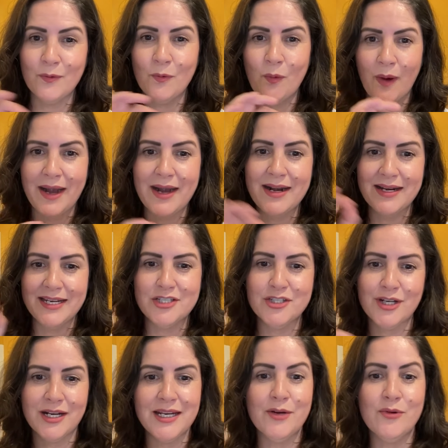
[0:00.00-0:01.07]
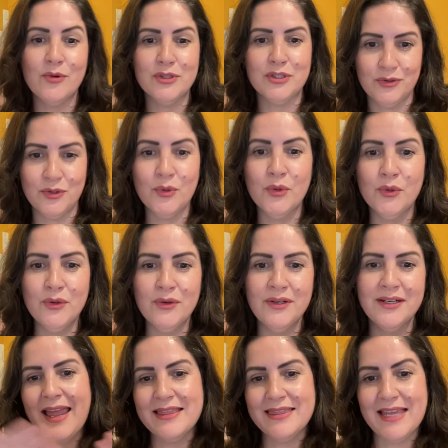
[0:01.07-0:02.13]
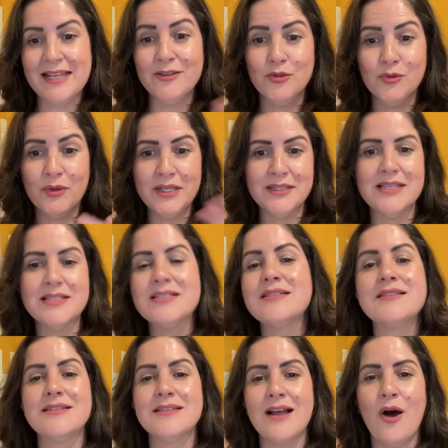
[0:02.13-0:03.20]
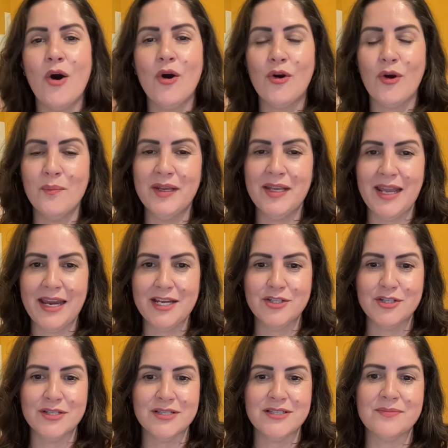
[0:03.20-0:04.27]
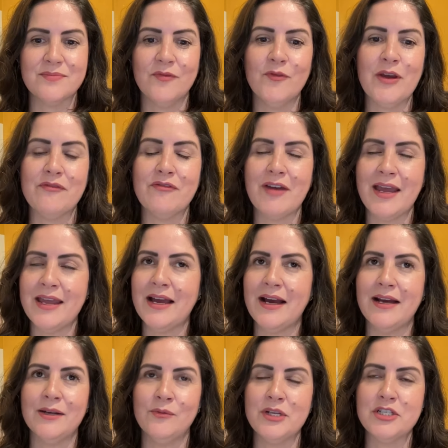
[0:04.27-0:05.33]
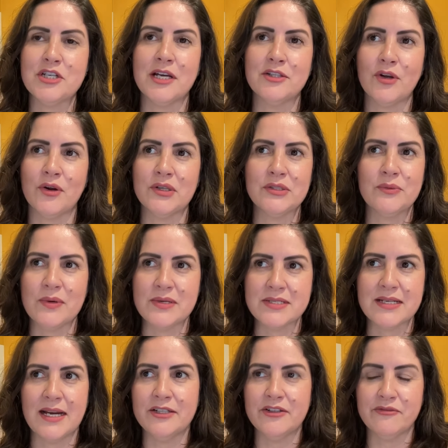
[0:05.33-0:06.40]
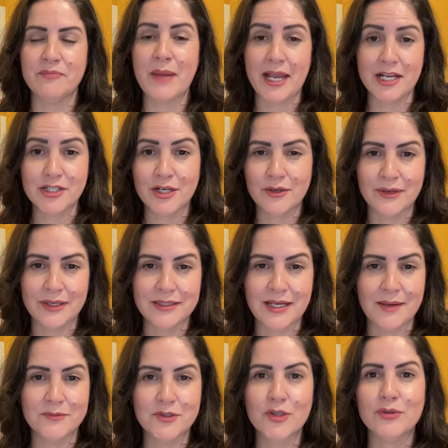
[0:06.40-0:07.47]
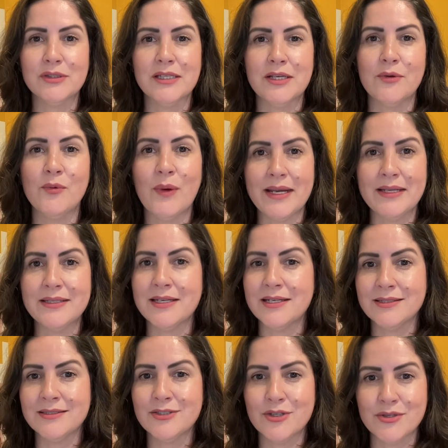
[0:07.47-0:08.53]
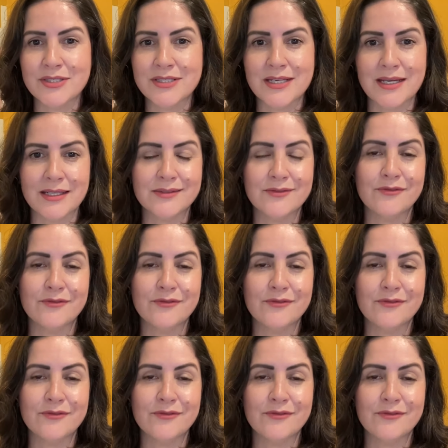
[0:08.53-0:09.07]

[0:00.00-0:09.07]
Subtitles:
where each click would do, and then doing this all combinations with AI, which I thought was kind of magical, and I am totally waiting to see it